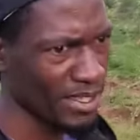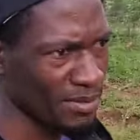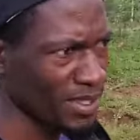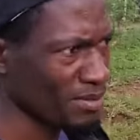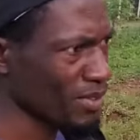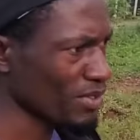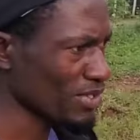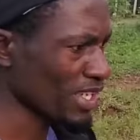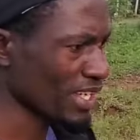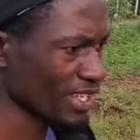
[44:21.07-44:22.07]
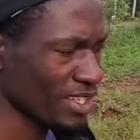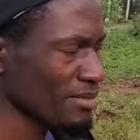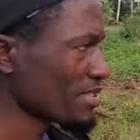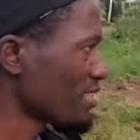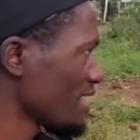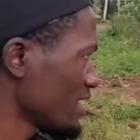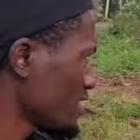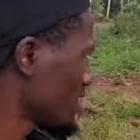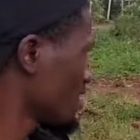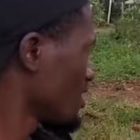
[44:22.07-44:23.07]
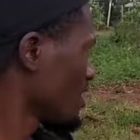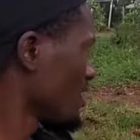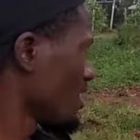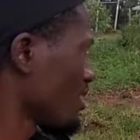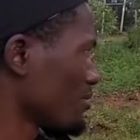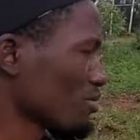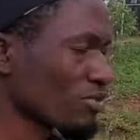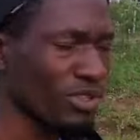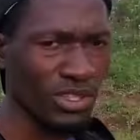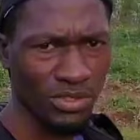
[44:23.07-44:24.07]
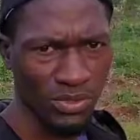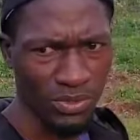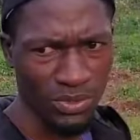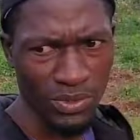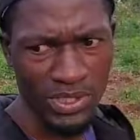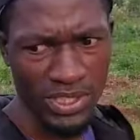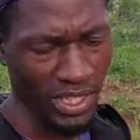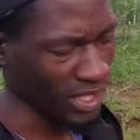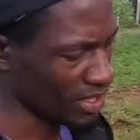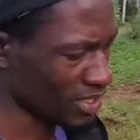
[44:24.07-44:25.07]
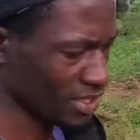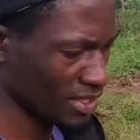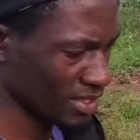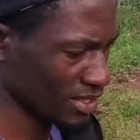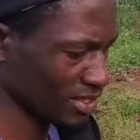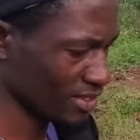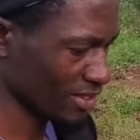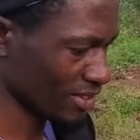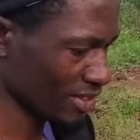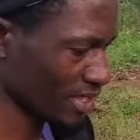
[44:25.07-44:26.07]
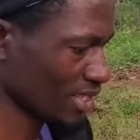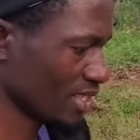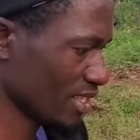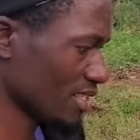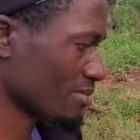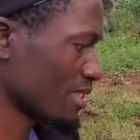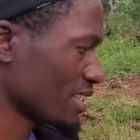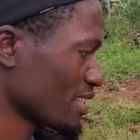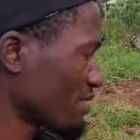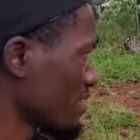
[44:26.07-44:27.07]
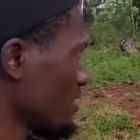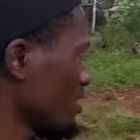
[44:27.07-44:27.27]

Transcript: Maybe because Diana came is late, I'm not going to wait her, you know. Let me end the video